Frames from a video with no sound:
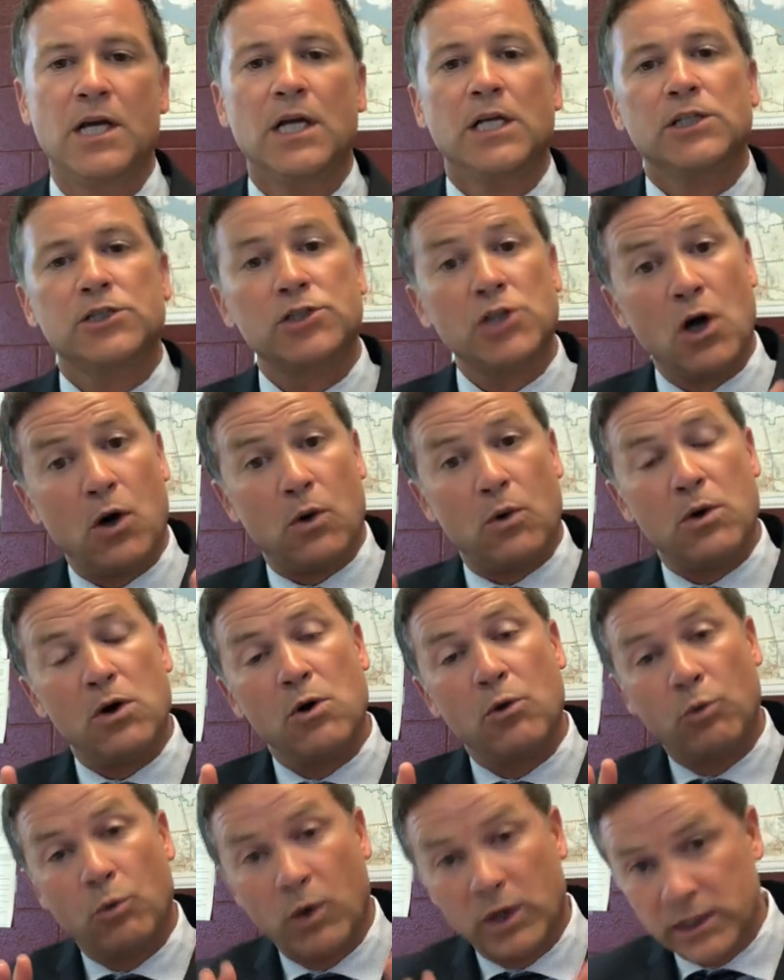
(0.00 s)
So
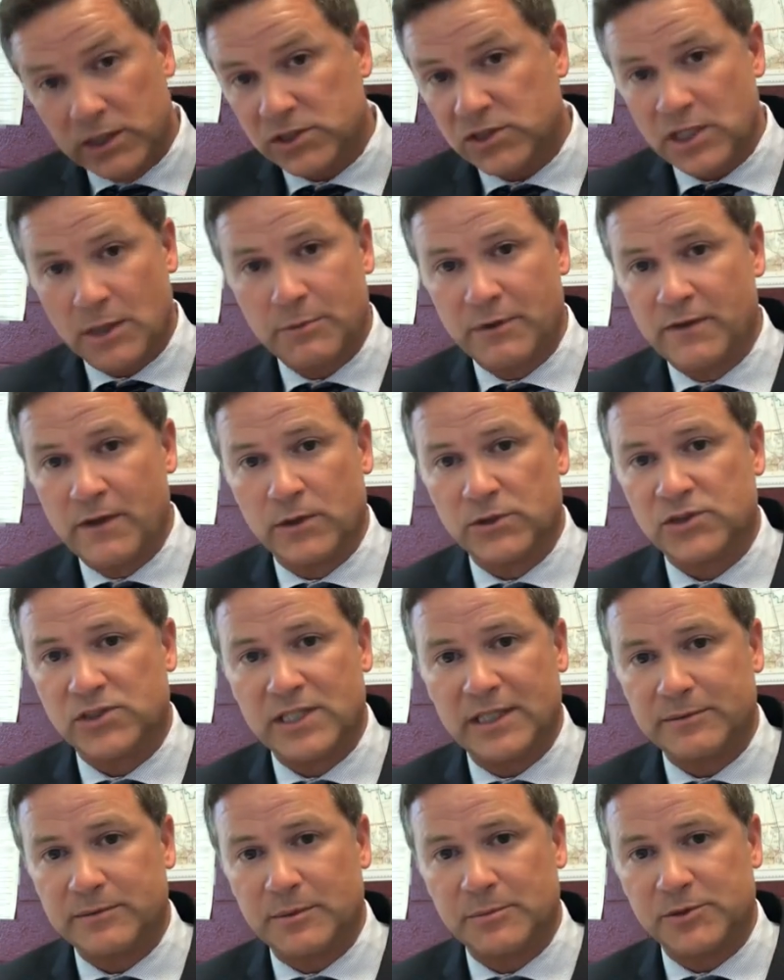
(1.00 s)
what are some of those
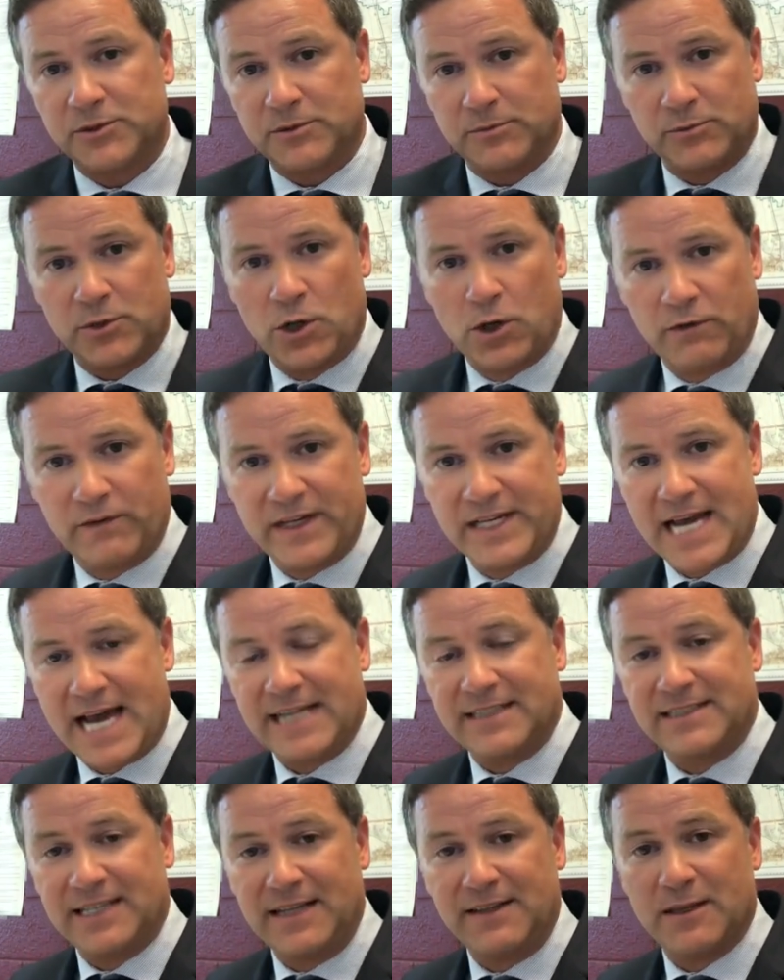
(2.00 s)
symptoms from
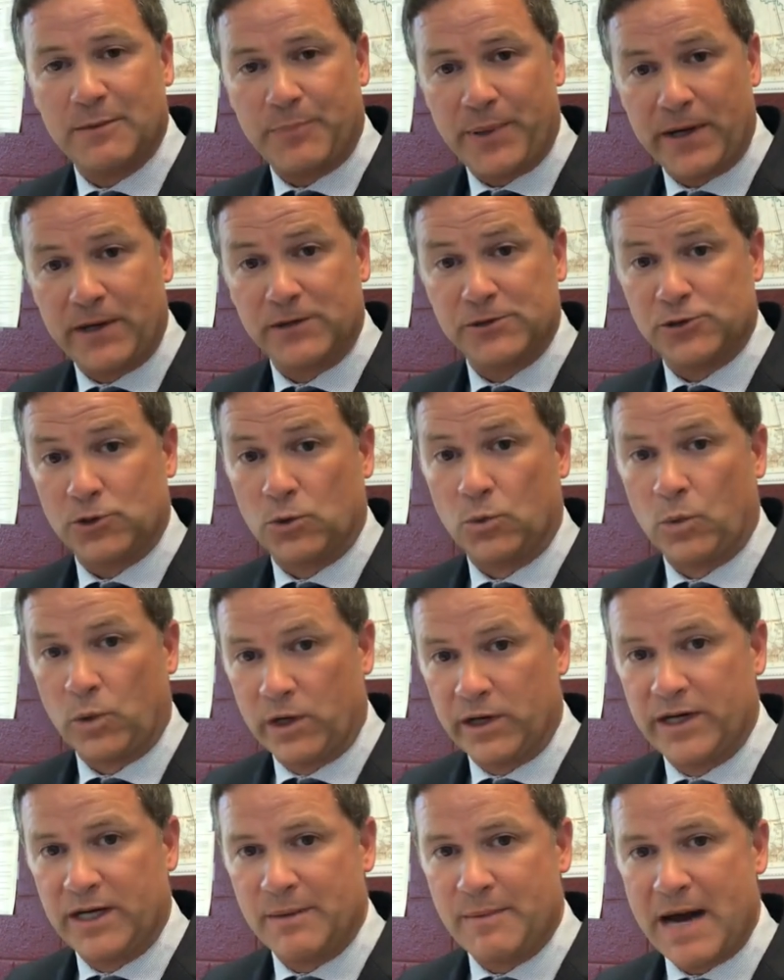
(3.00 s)
COVID-19 that parents are
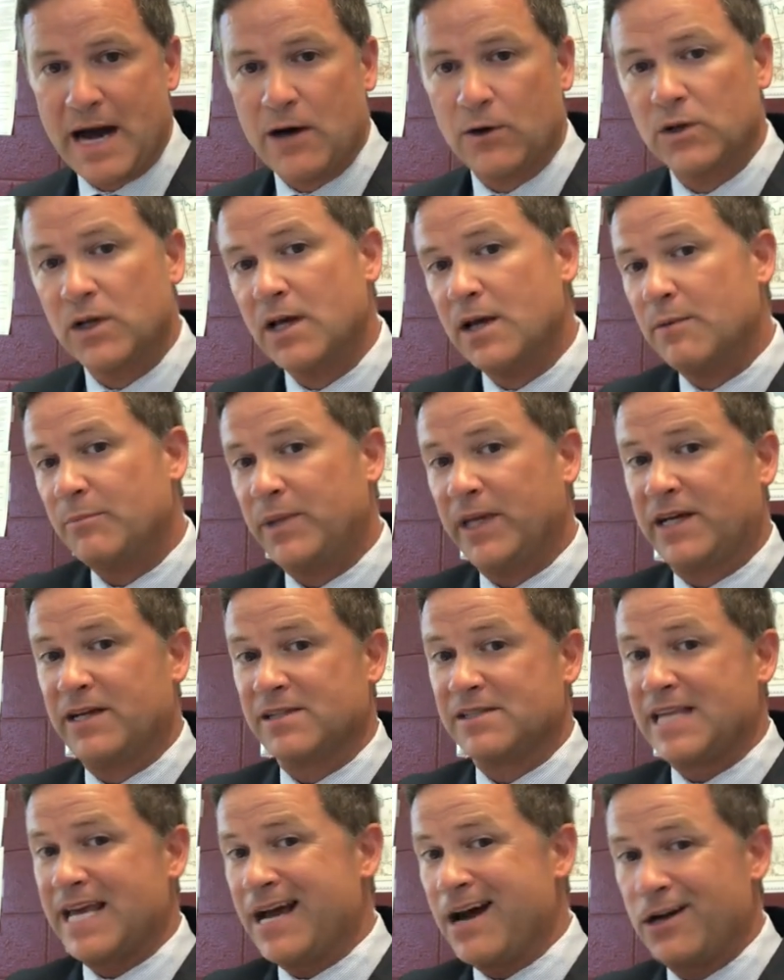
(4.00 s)
worried about
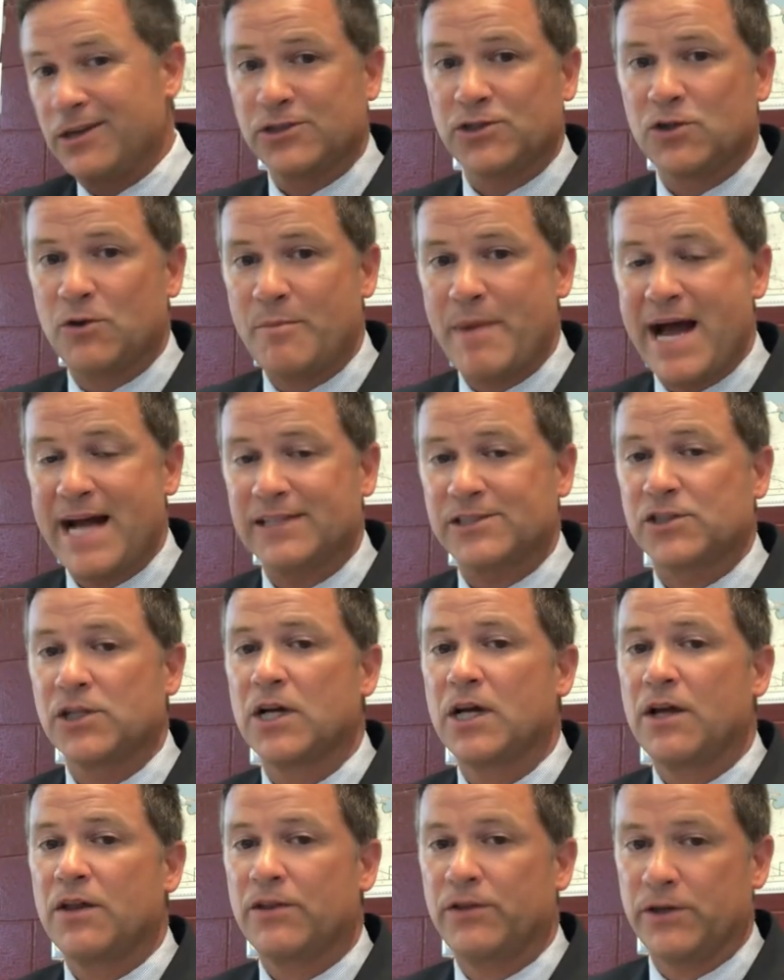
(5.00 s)
because they also match
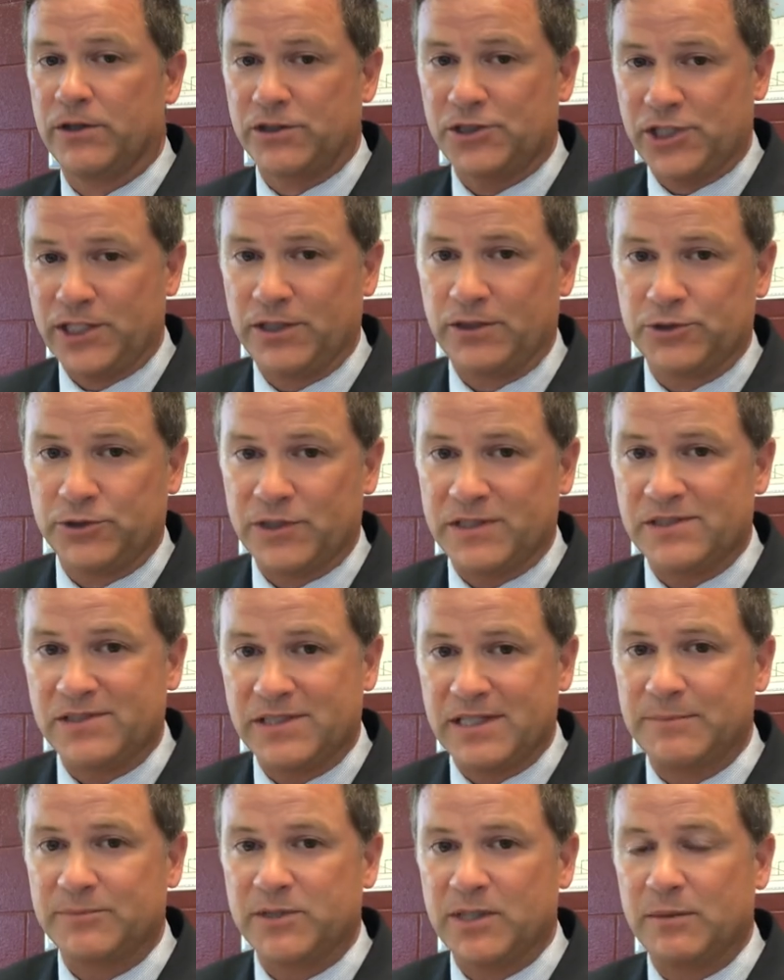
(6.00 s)
their children's
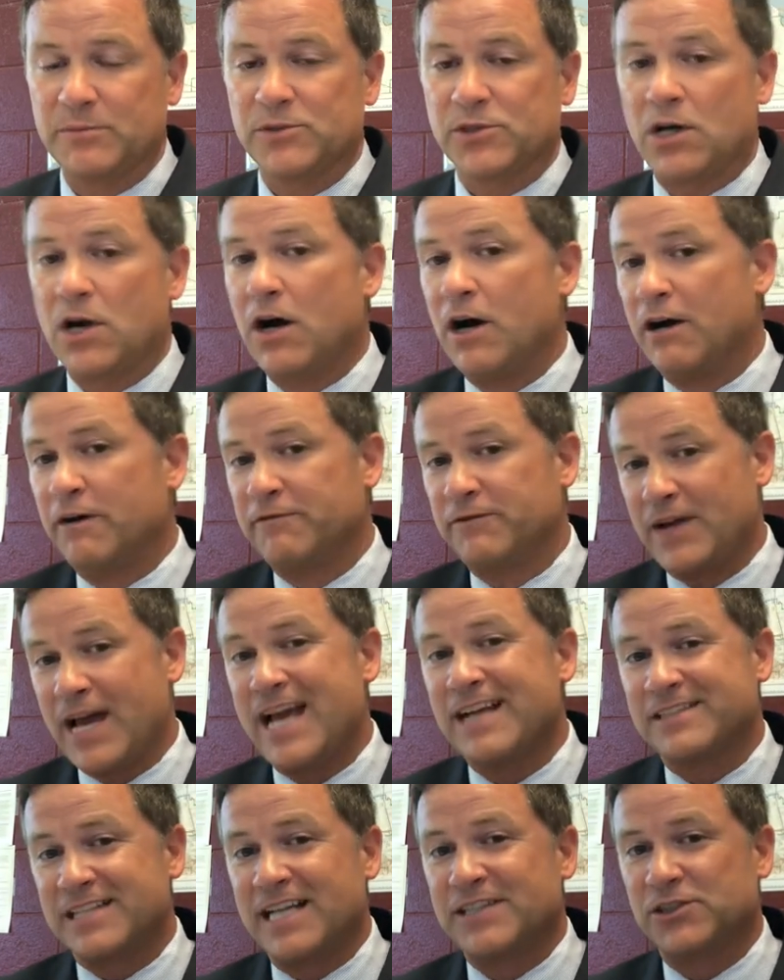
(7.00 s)
symptoms of,
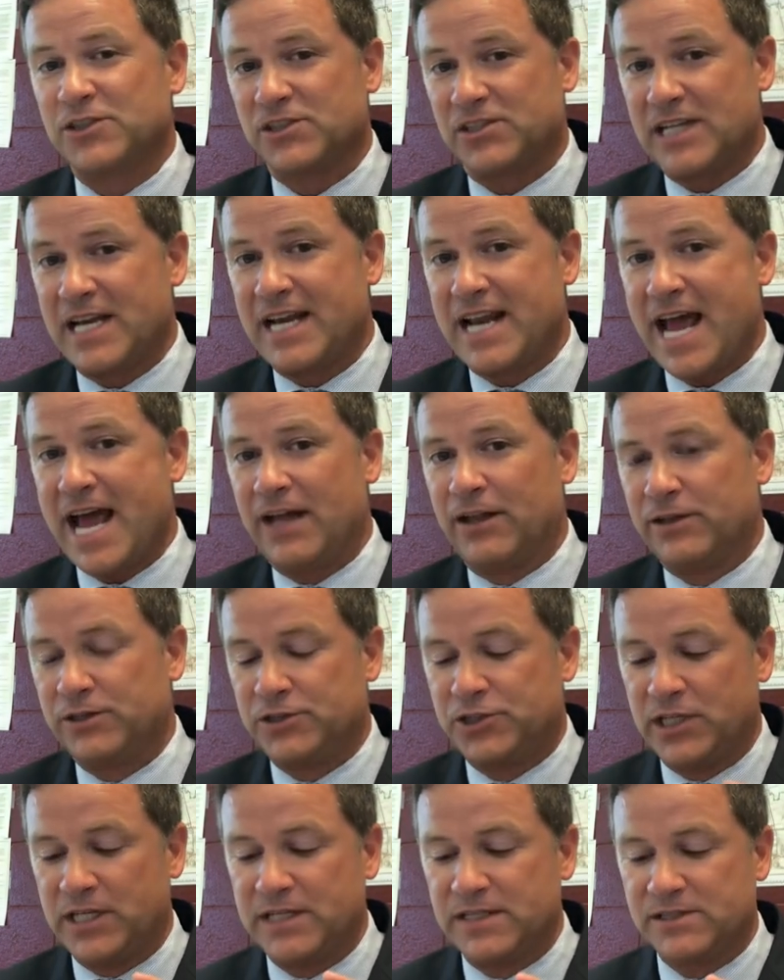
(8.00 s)
as I just said,
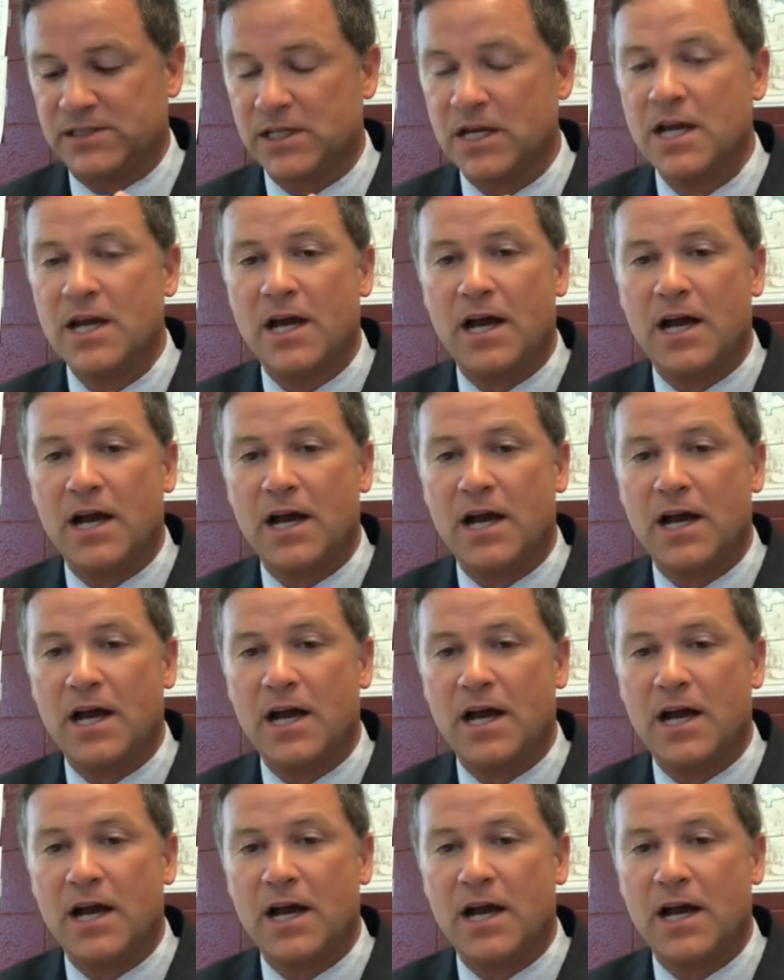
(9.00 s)
allergies,